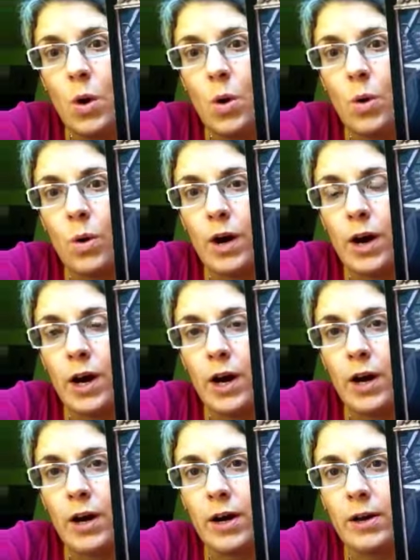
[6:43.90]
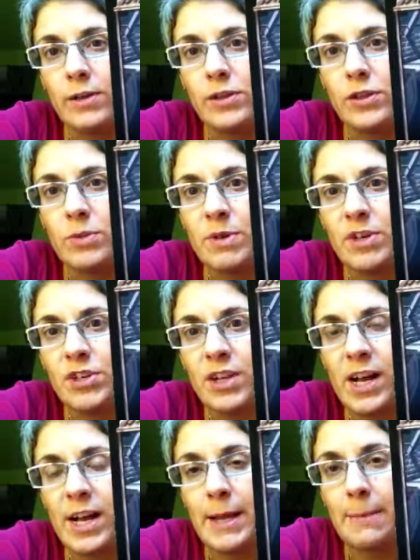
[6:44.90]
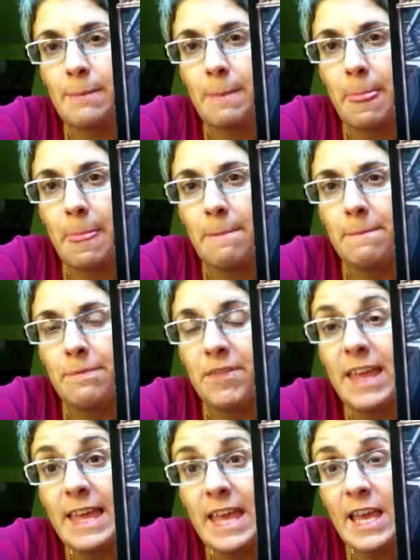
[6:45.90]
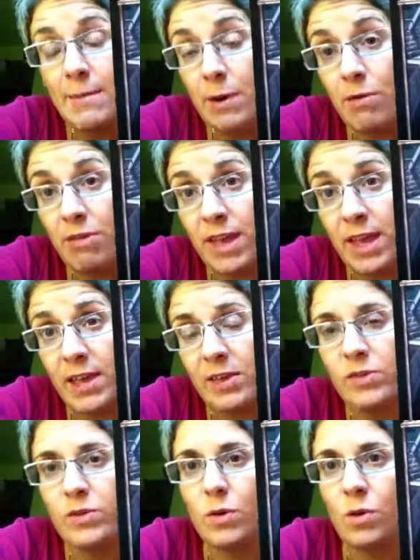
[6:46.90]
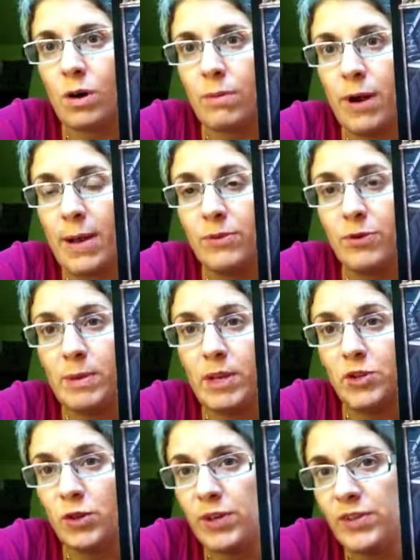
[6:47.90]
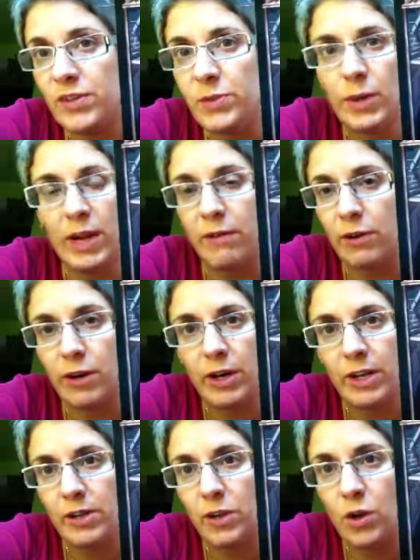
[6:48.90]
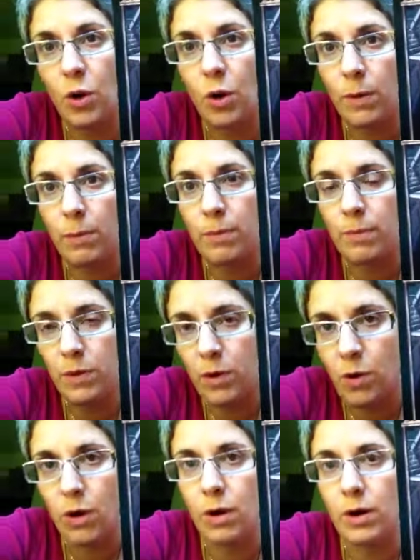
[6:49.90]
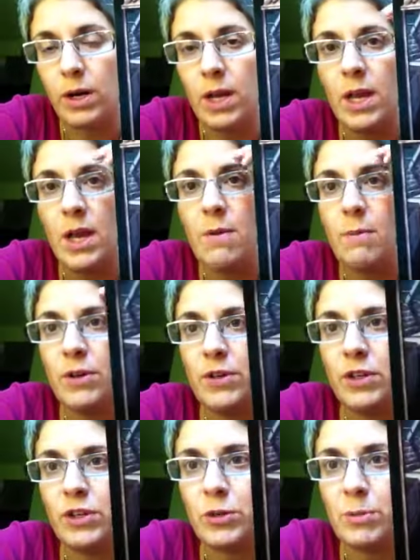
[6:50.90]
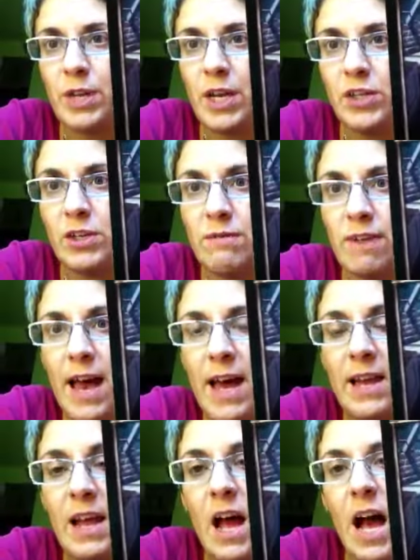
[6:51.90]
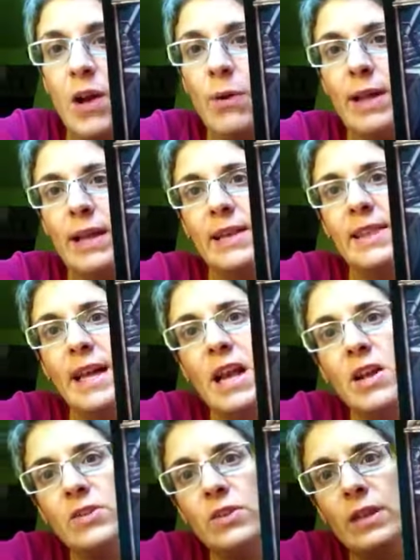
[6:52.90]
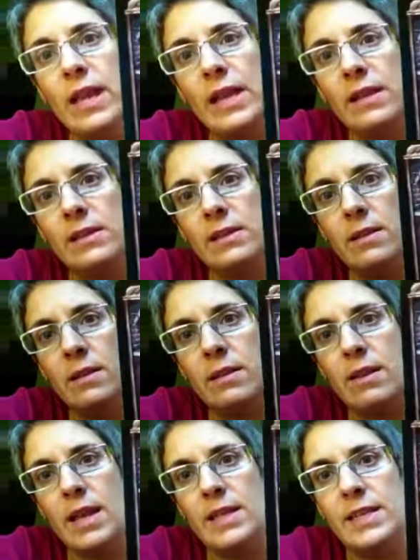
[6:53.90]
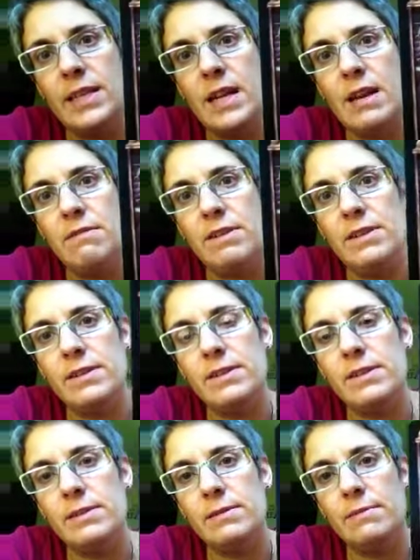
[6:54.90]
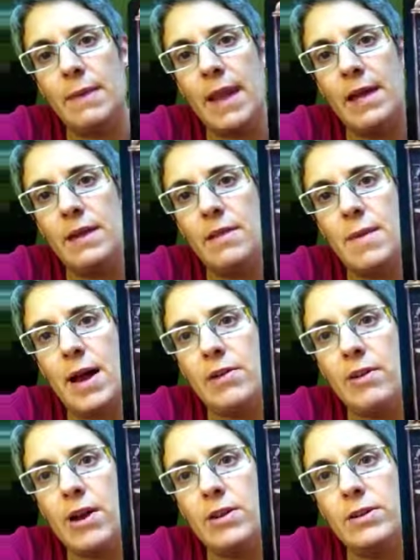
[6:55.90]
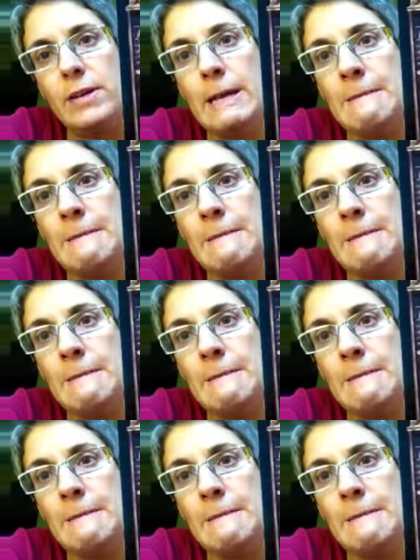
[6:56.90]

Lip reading: or too much time thinking about things, or perhaps too many choices, whatever your personal interpretation of that. I quite like that. I also like the idea of this man in the background.